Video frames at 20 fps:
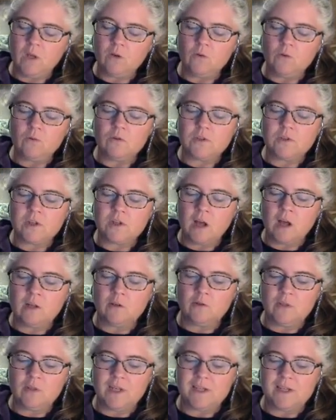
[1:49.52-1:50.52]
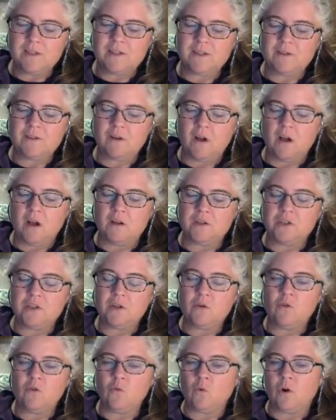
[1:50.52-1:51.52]
Google Scholar lists
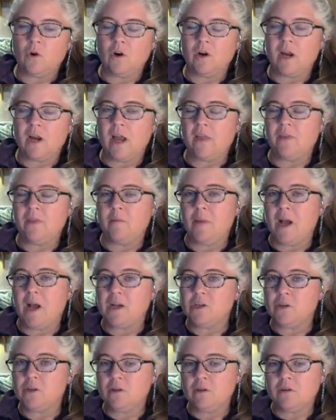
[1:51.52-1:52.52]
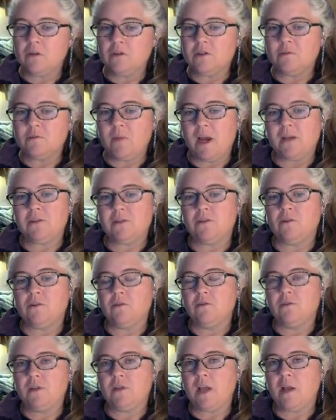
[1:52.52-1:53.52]
student work at the bachelor's,
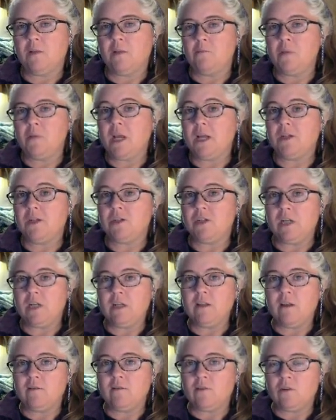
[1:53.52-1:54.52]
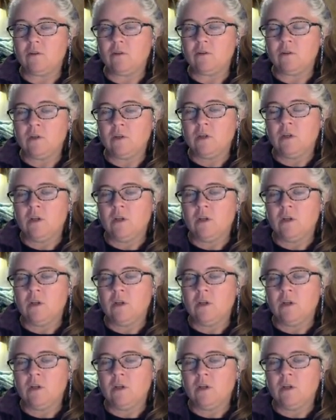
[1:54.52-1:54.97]
master's, and PhD level.